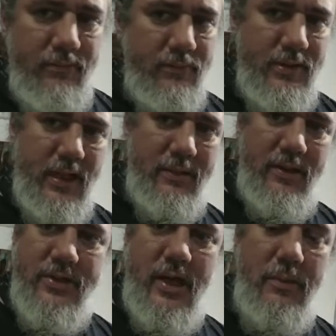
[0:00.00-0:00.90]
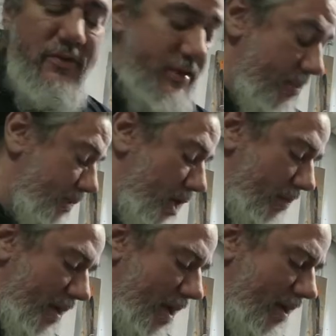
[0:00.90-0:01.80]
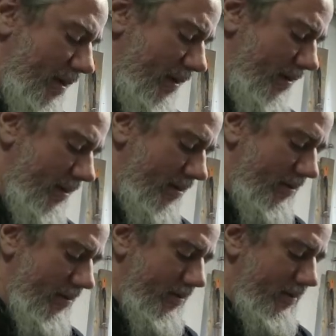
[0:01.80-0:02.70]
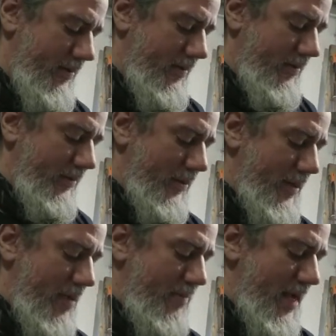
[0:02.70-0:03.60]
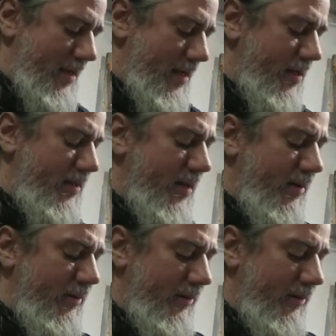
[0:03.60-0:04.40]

Take yourself a Ziploc bag, throw that magnet in there,